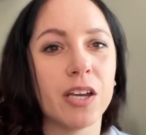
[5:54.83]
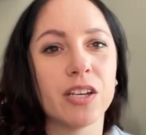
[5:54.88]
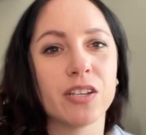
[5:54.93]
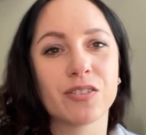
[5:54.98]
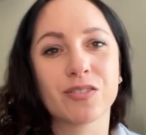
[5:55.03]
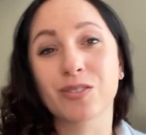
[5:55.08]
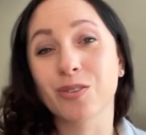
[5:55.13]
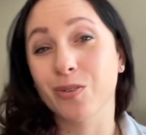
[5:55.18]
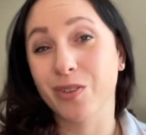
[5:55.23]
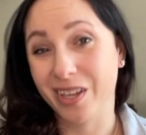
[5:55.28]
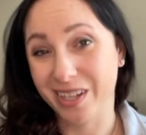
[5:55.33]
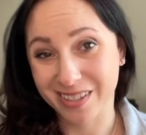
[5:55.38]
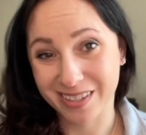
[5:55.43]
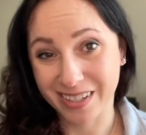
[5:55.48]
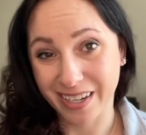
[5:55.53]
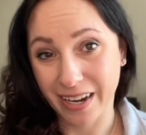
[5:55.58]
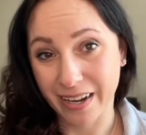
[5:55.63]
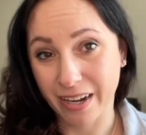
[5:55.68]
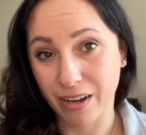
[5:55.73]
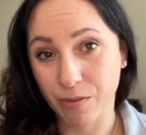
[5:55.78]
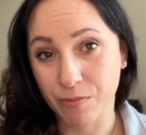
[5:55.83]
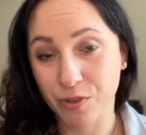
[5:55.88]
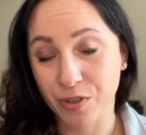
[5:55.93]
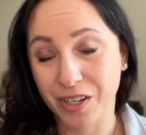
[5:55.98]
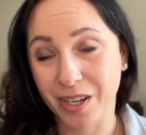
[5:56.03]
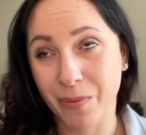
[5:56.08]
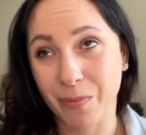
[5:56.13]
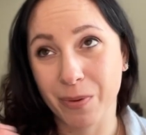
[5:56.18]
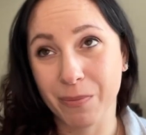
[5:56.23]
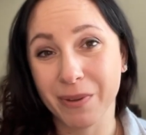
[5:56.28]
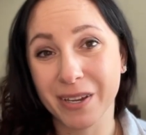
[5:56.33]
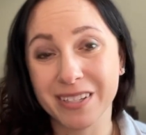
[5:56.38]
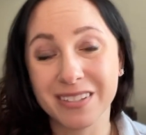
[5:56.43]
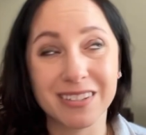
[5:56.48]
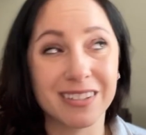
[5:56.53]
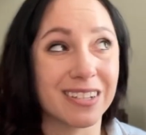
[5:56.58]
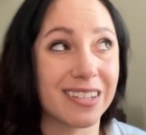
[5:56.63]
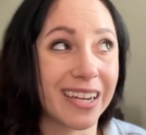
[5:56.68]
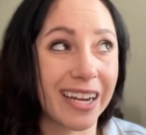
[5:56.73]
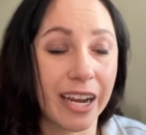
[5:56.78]
So that's kind of how I'm doing it, but
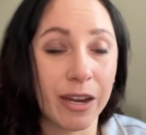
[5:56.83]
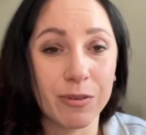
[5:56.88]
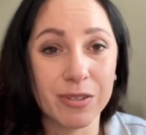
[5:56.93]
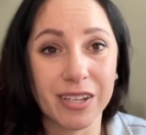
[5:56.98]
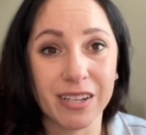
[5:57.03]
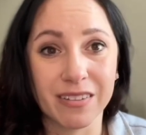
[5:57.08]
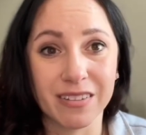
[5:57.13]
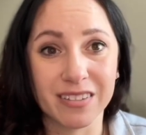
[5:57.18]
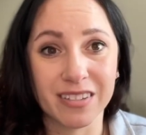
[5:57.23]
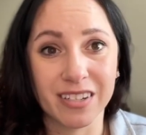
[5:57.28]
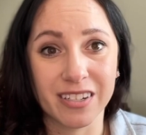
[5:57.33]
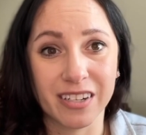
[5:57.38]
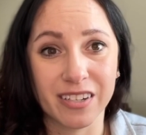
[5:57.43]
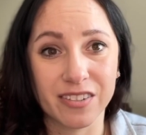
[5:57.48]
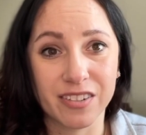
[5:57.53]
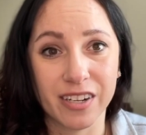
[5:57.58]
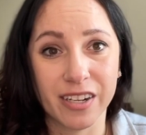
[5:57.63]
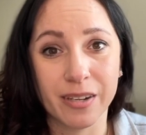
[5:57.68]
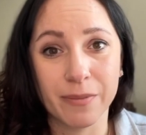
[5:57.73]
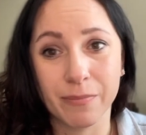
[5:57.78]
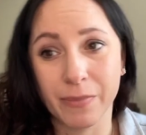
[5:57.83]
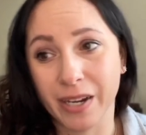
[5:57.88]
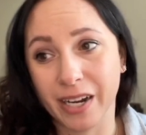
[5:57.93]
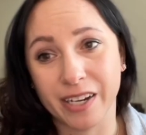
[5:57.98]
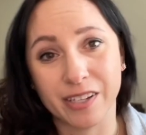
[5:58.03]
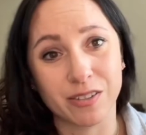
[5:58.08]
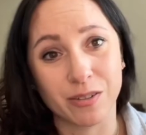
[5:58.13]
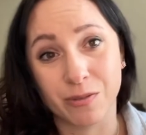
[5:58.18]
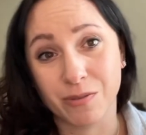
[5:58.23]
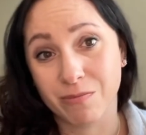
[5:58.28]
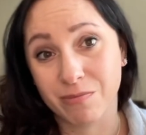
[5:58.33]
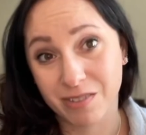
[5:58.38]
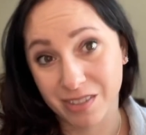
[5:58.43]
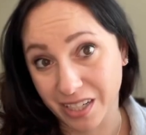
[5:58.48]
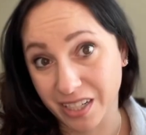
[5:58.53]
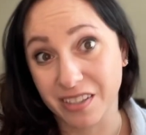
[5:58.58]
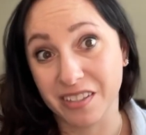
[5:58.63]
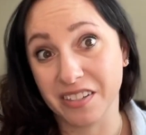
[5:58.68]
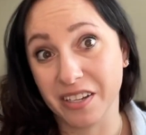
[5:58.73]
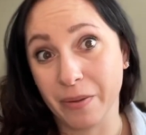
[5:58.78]
basically, like, I was out in the sun yesterday, my ISO
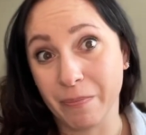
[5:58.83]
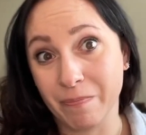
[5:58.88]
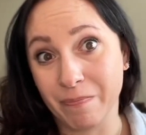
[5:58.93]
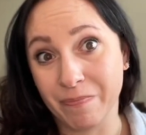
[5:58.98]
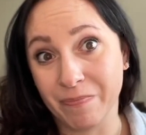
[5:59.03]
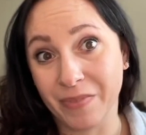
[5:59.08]
stayed the same.